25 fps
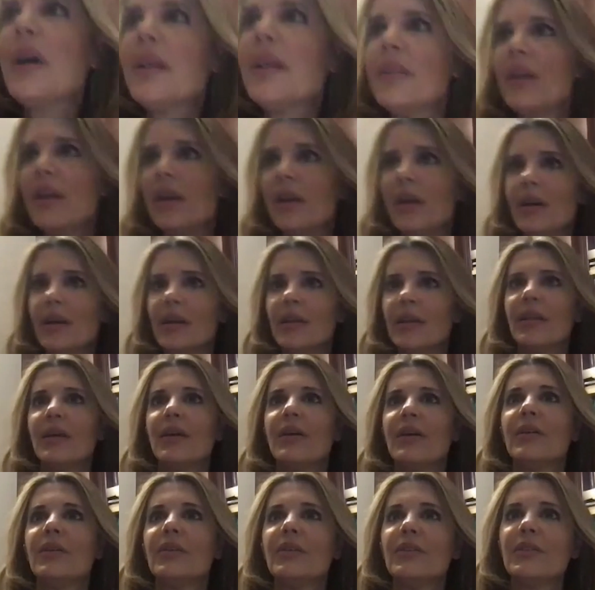I think
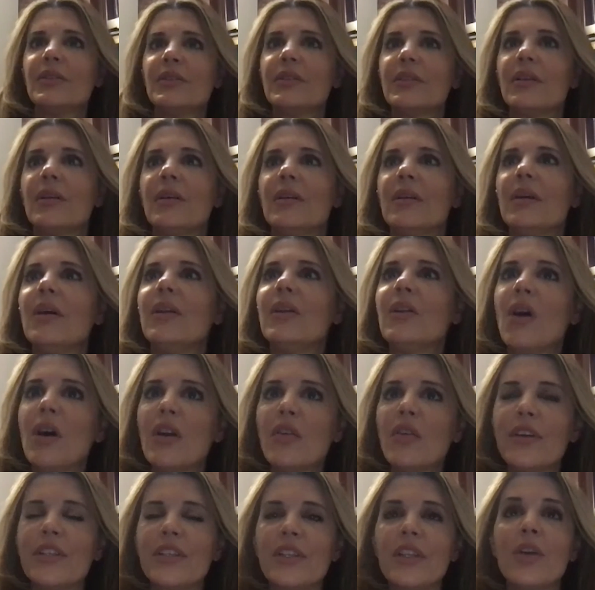there's a lot
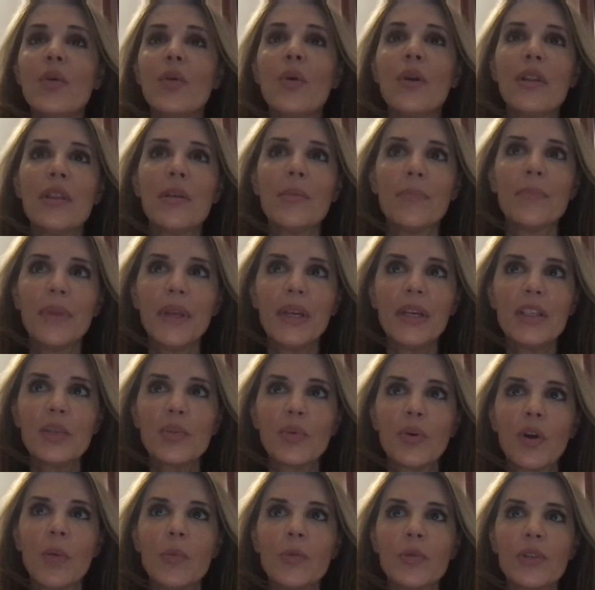of ways. I think one of the
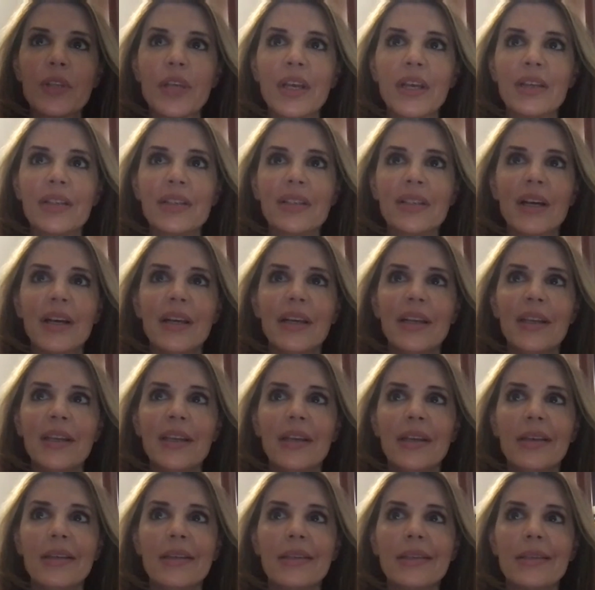biggest problems with
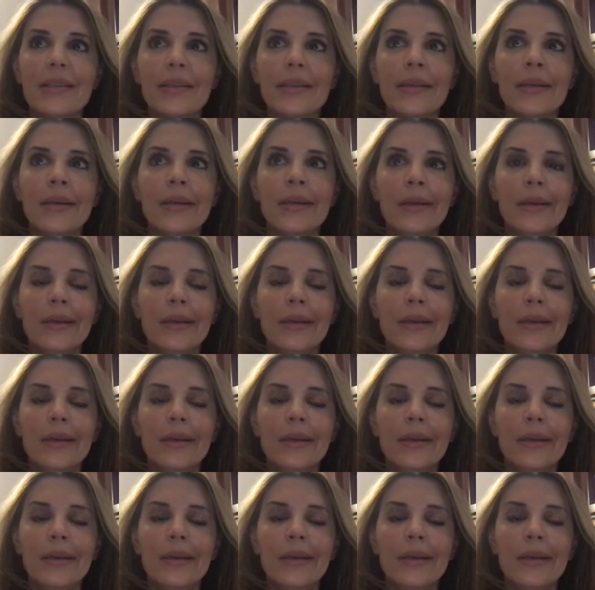anxiety is that